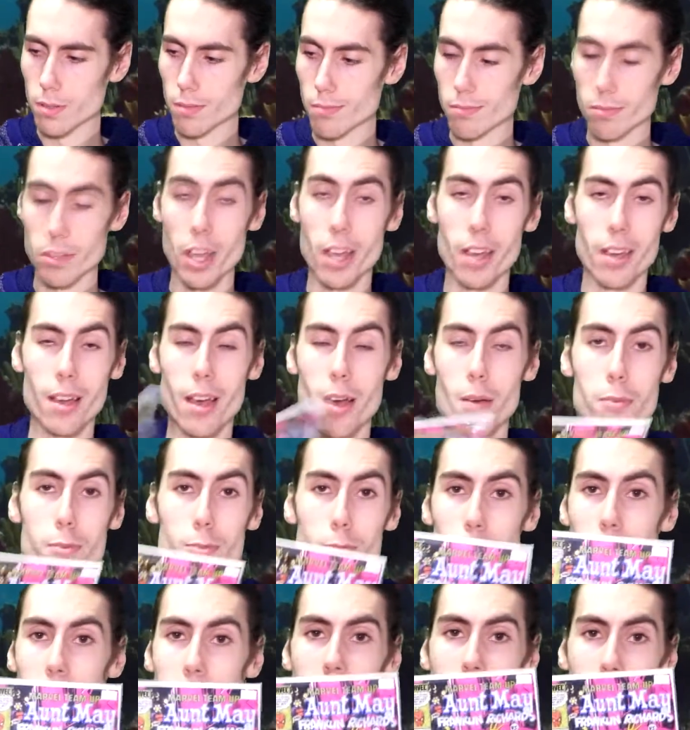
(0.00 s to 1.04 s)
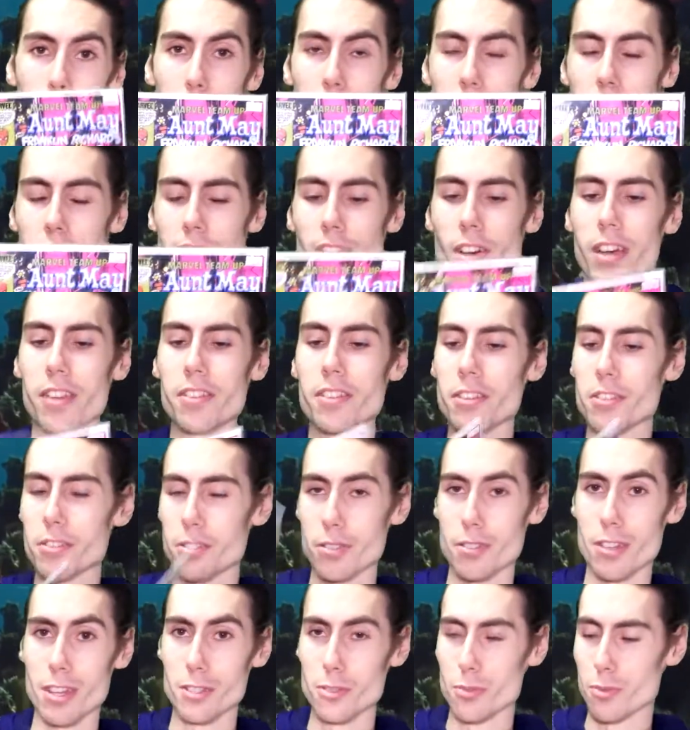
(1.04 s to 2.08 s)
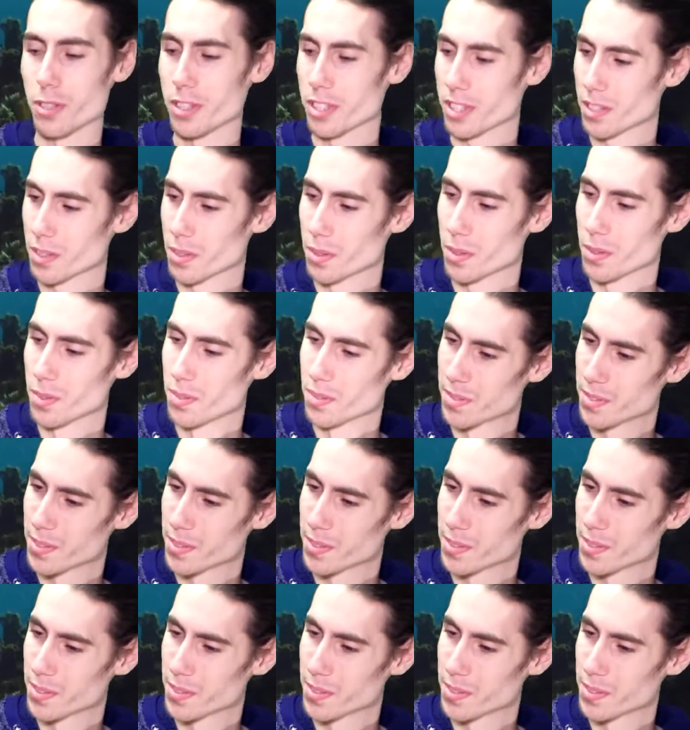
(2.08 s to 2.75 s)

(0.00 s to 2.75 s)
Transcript: Yeah, I was really happy to find this. That's really cool.